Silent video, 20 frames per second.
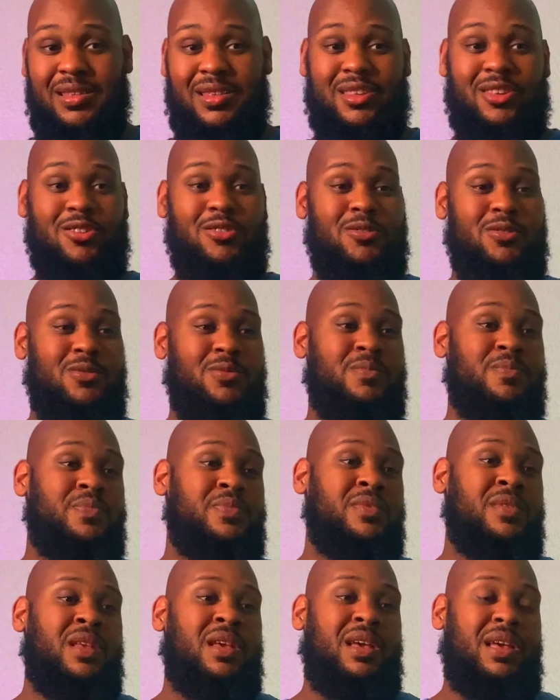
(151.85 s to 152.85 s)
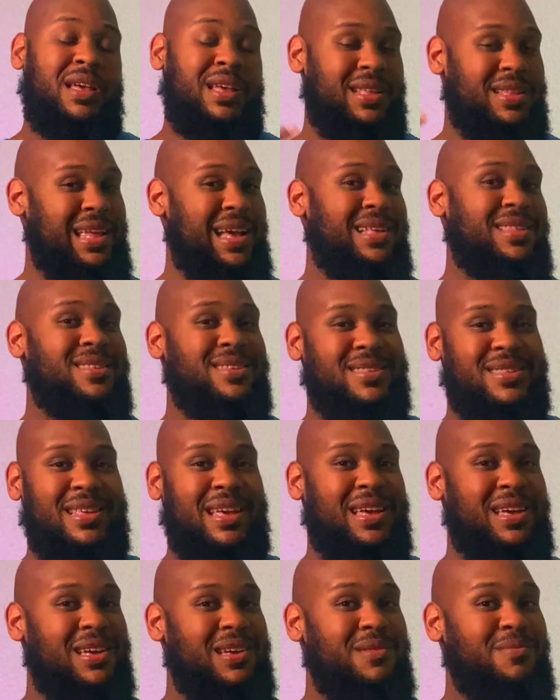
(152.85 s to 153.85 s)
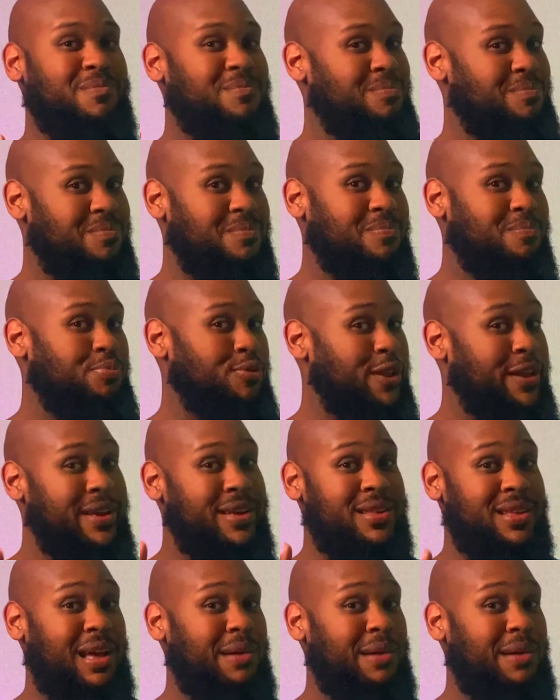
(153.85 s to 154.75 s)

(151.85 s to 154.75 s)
So that's the same place.